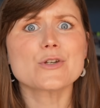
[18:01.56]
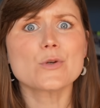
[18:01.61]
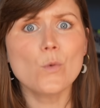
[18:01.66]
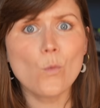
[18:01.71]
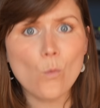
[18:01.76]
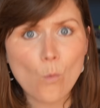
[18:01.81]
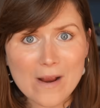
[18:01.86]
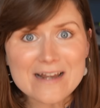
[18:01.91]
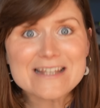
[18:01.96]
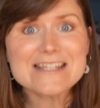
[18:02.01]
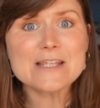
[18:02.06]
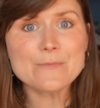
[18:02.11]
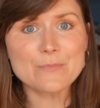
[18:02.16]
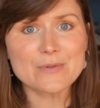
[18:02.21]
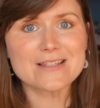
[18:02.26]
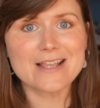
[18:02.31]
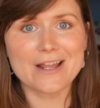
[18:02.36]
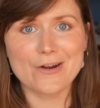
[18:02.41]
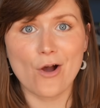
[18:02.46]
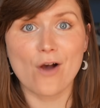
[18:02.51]
twenty
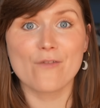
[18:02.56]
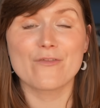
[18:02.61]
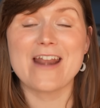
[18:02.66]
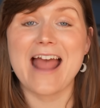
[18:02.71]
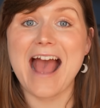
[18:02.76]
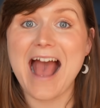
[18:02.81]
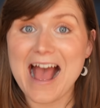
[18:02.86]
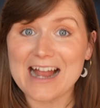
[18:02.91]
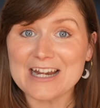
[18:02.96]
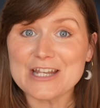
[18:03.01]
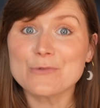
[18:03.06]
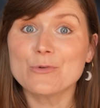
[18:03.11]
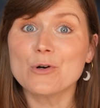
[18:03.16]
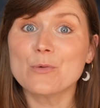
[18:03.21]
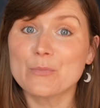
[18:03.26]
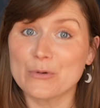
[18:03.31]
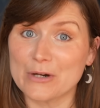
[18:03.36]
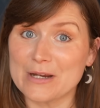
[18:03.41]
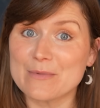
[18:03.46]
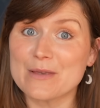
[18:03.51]
percent off an annual
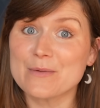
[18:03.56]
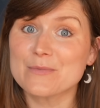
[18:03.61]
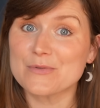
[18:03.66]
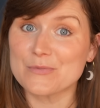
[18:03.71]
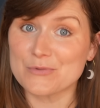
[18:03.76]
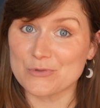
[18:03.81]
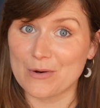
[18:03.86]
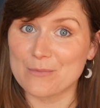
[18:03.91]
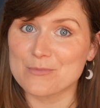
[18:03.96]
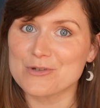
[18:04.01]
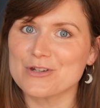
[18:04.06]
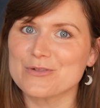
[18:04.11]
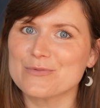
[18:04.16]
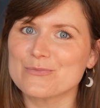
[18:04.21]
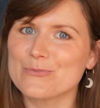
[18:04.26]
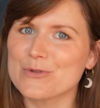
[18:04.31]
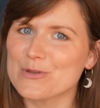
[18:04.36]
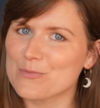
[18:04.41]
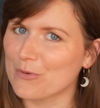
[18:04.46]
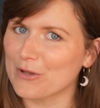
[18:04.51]
premium
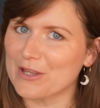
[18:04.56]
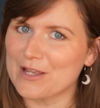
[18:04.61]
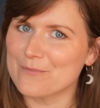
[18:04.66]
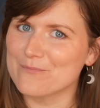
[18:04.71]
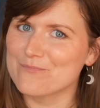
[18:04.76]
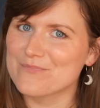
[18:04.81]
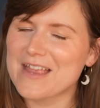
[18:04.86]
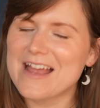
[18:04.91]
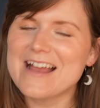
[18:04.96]
subscription with Brilliant.